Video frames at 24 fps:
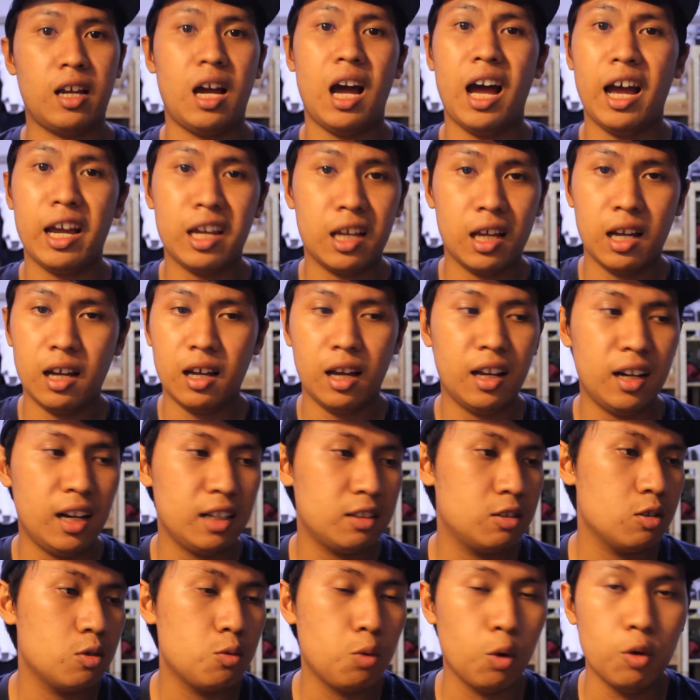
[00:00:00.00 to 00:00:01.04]
I
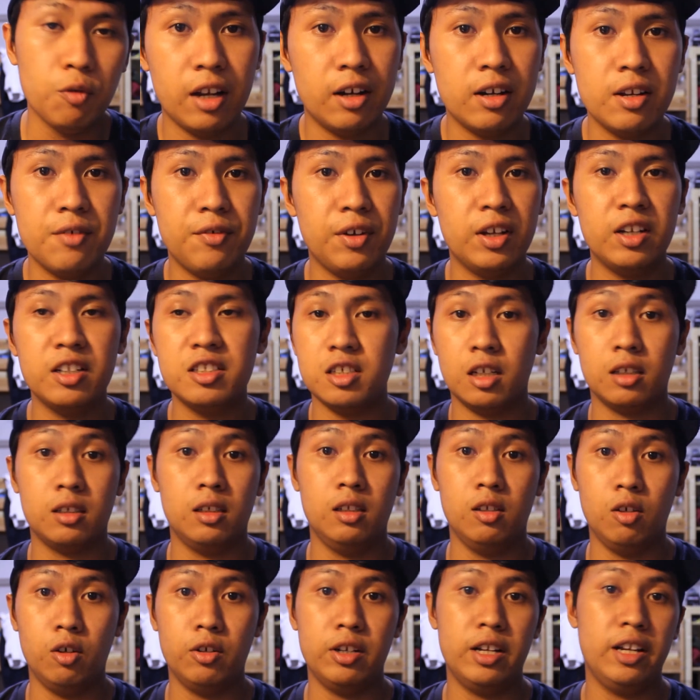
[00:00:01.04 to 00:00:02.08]
like to quote Gary Vaynerchuk a
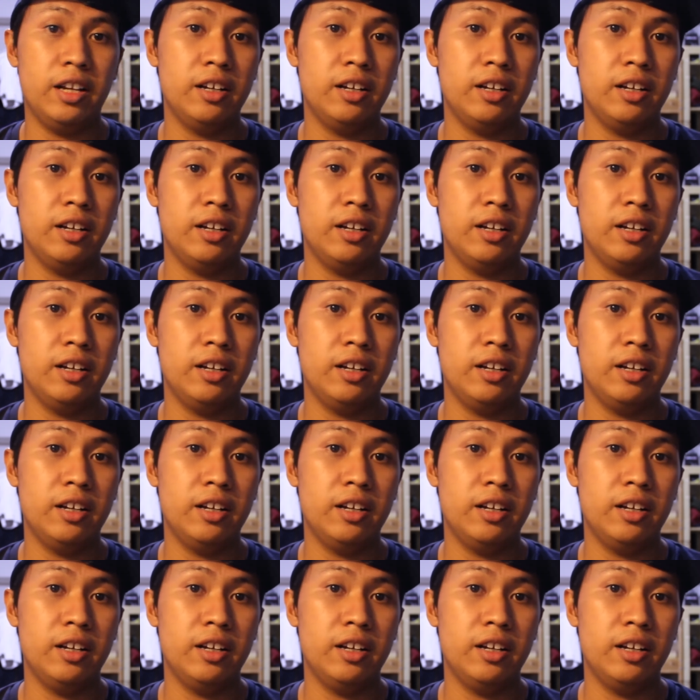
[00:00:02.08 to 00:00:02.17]
lot,